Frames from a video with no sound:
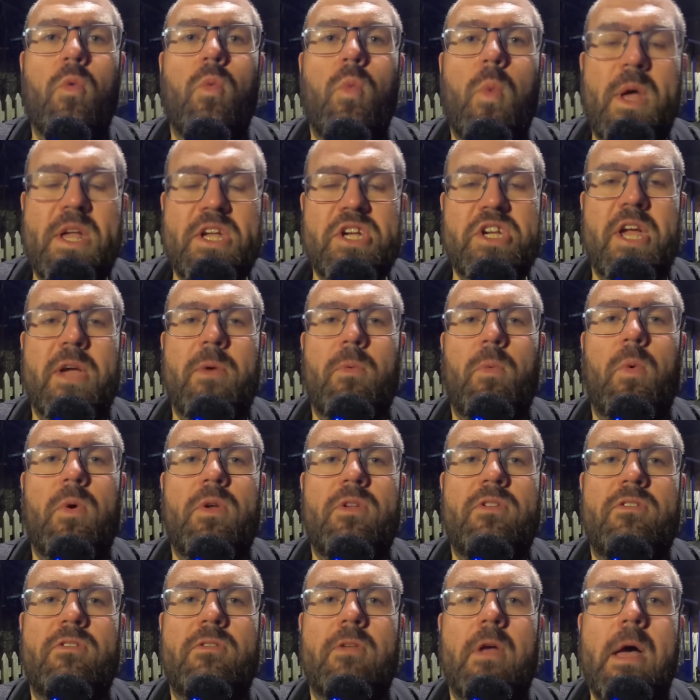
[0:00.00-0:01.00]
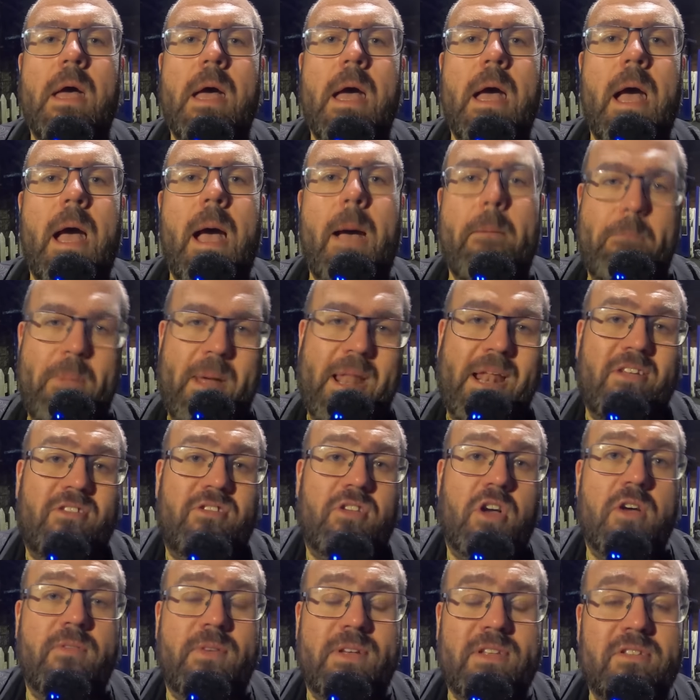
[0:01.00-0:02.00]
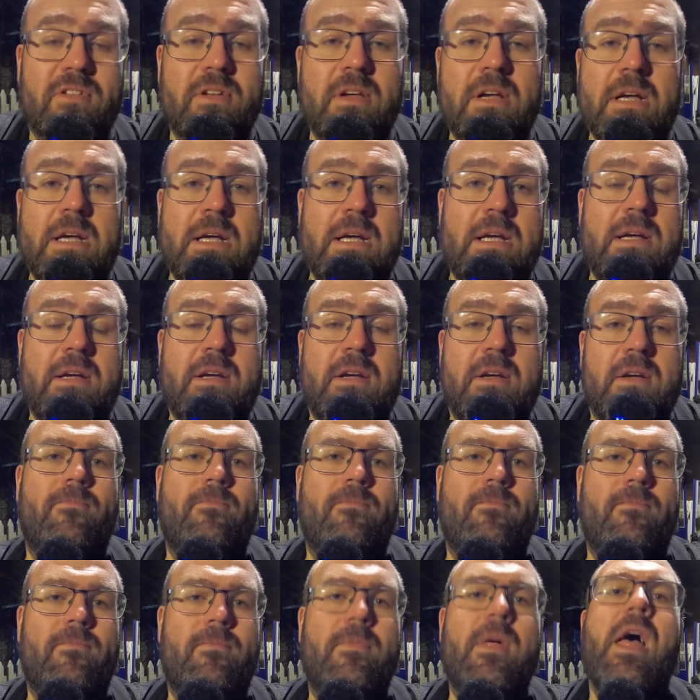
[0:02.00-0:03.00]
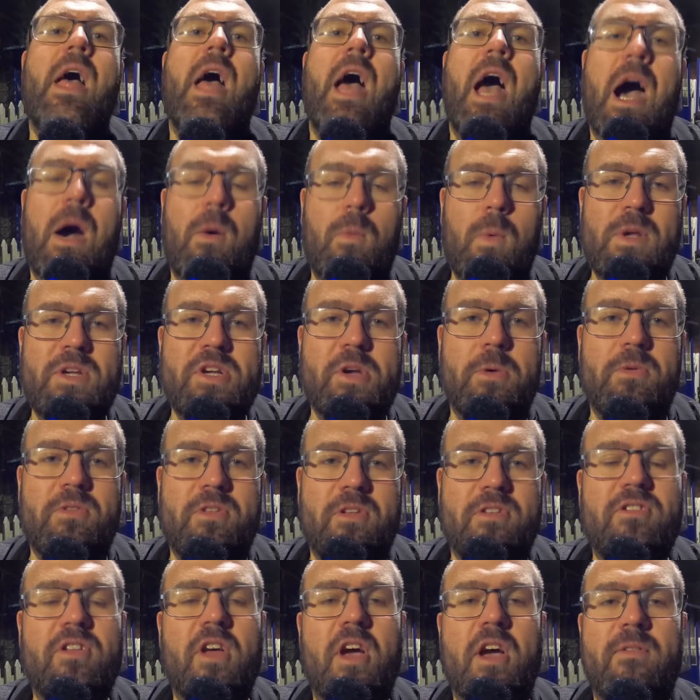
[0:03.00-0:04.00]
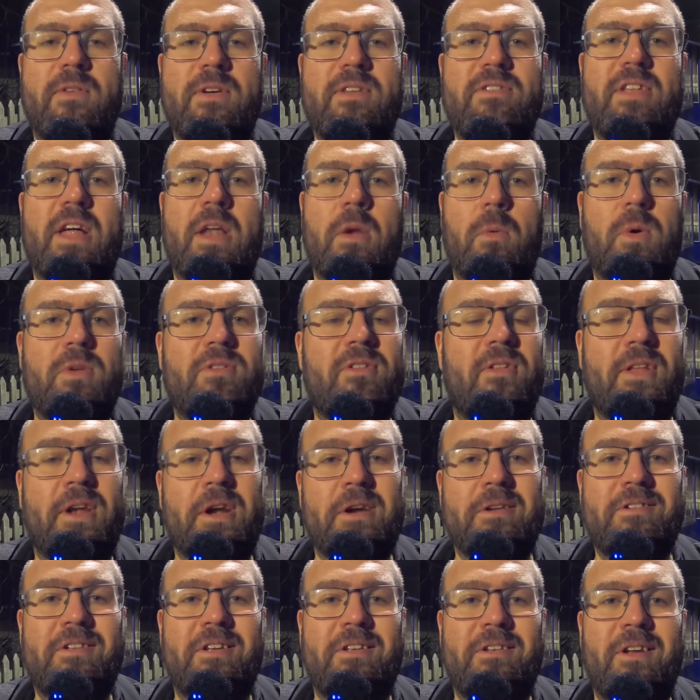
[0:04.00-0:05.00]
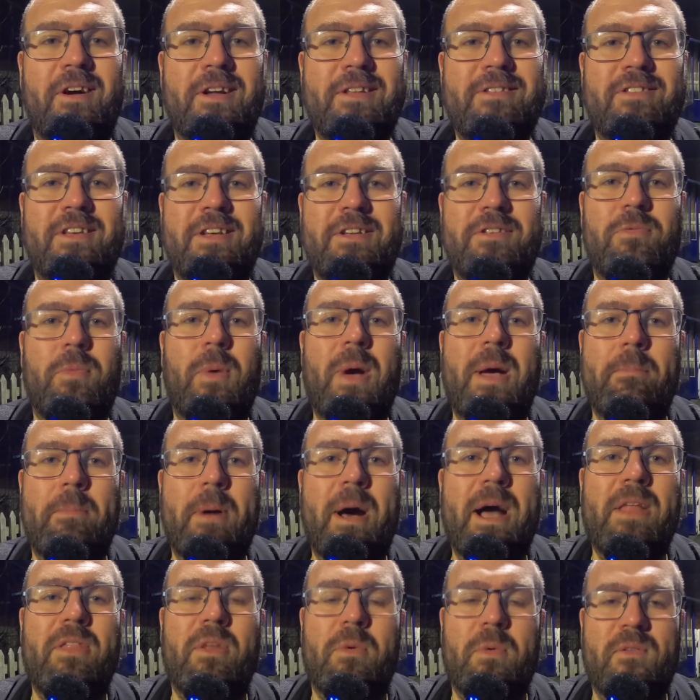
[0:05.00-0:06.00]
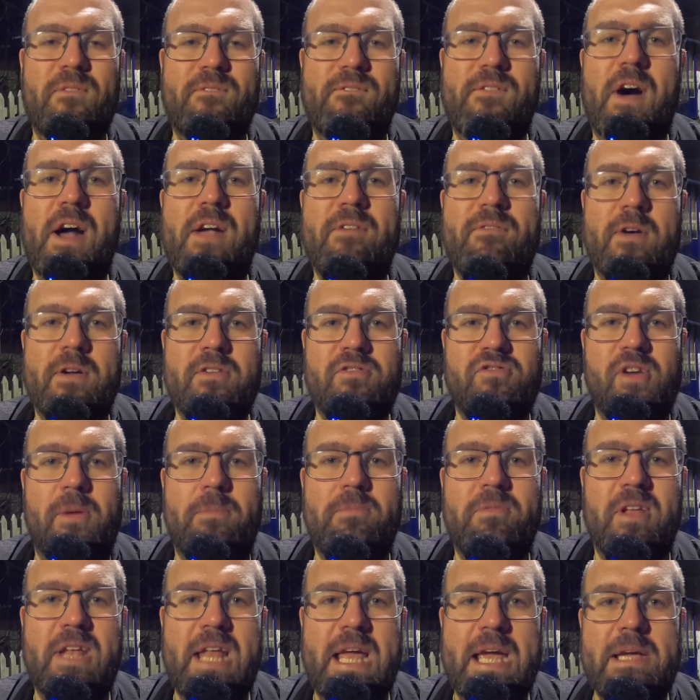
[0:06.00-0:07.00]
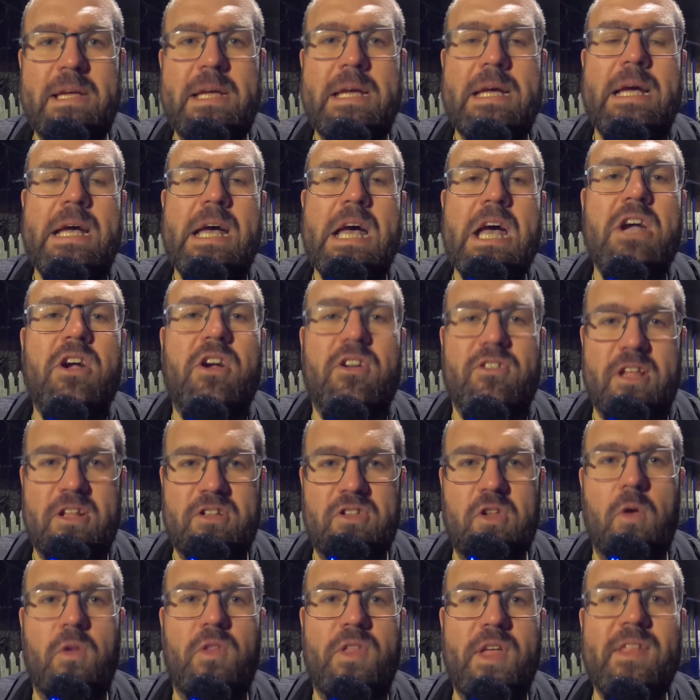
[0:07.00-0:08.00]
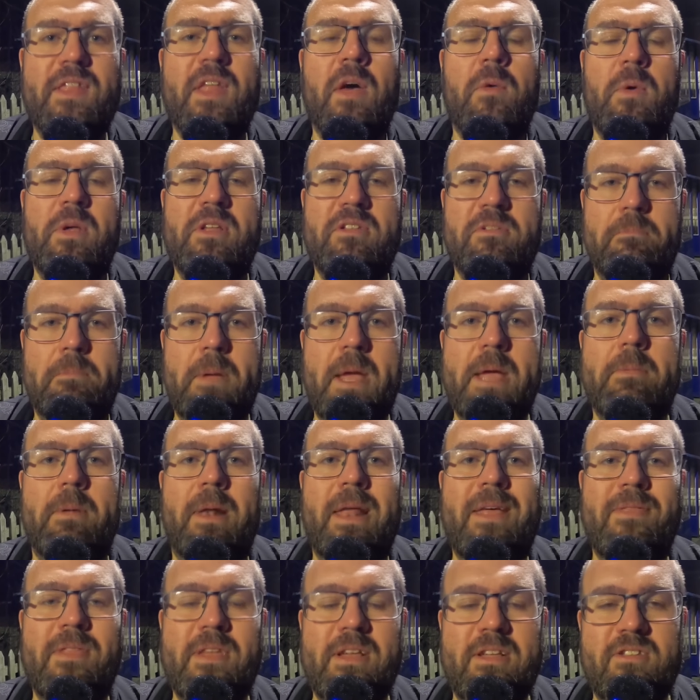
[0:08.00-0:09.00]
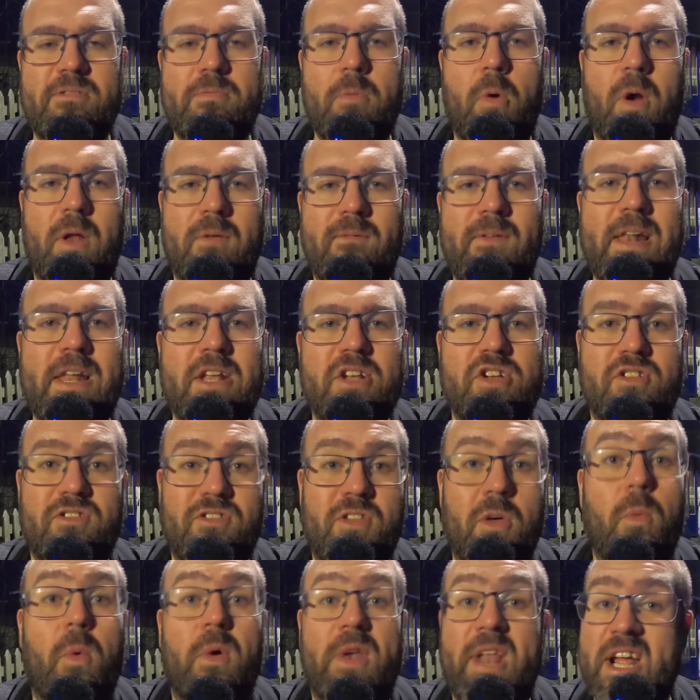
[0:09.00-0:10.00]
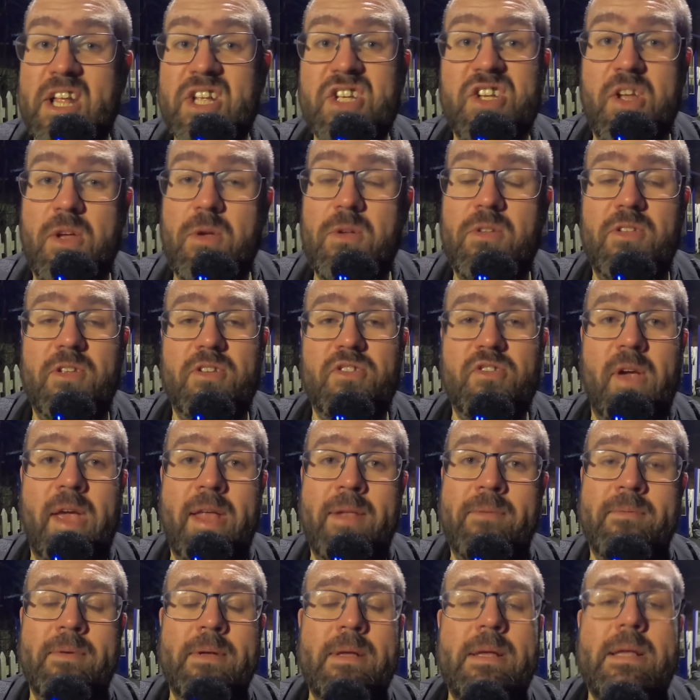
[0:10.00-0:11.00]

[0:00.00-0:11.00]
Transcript: wish it was a better service. I wish it was the service that it was in the 1990s, whereby there was 5 round trips a day, because I do think there was people in these smaller villages that would actually use the train.